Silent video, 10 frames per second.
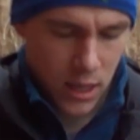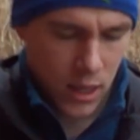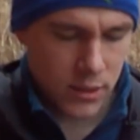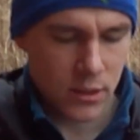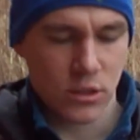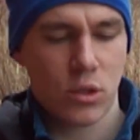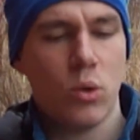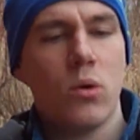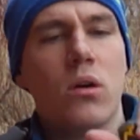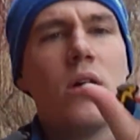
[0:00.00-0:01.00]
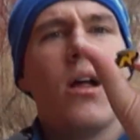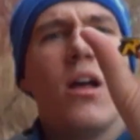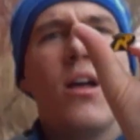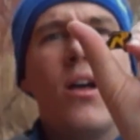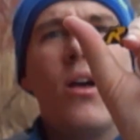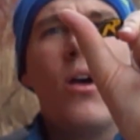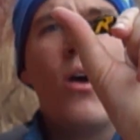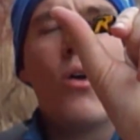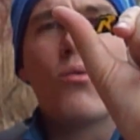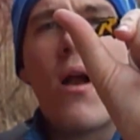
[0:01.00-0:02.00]
and this cool
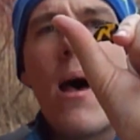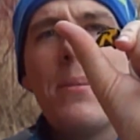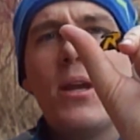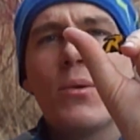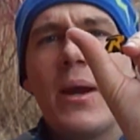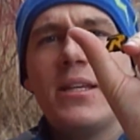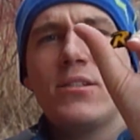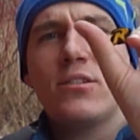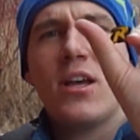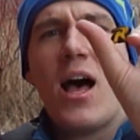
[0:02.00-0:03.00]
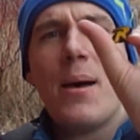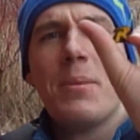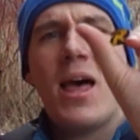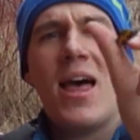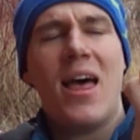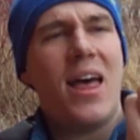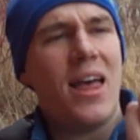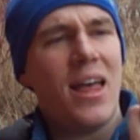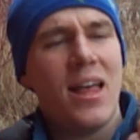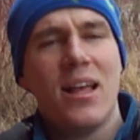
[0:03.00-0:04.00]
Robin eraser top.
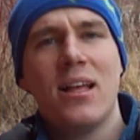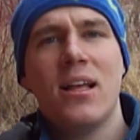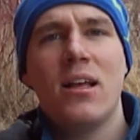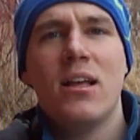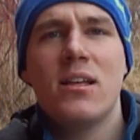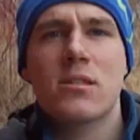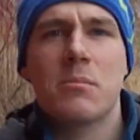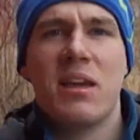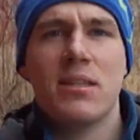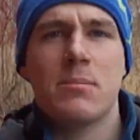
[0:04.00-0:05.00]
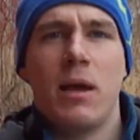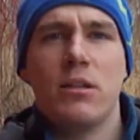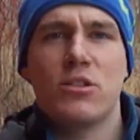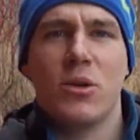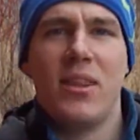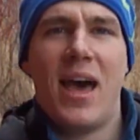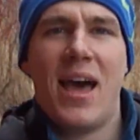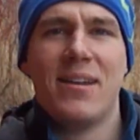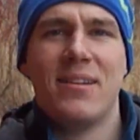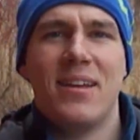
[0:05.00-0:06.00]
Some kids might enjoy that.